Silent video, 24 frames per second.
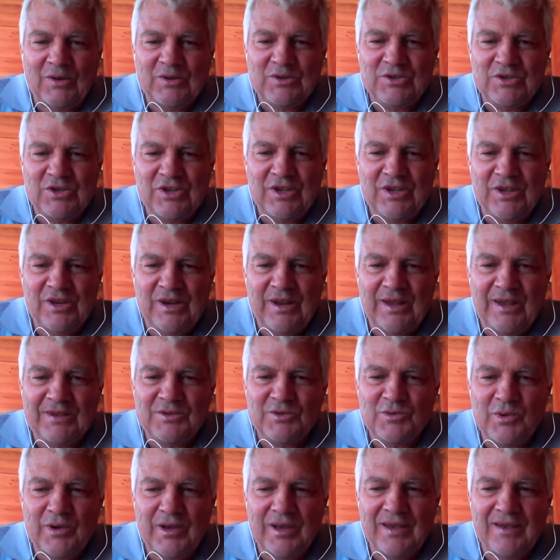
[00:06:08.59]
see you next
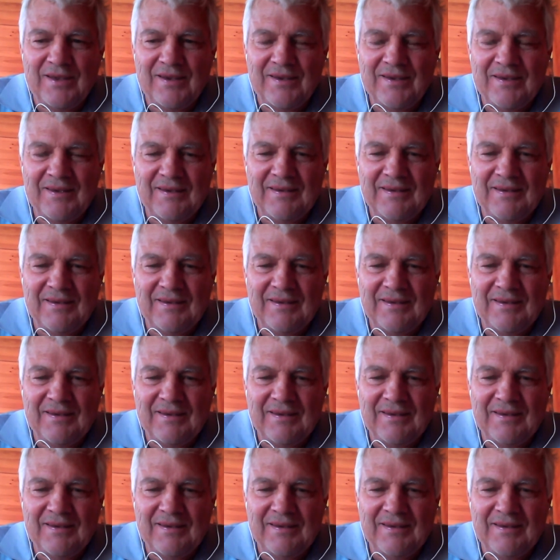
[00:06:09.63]
week,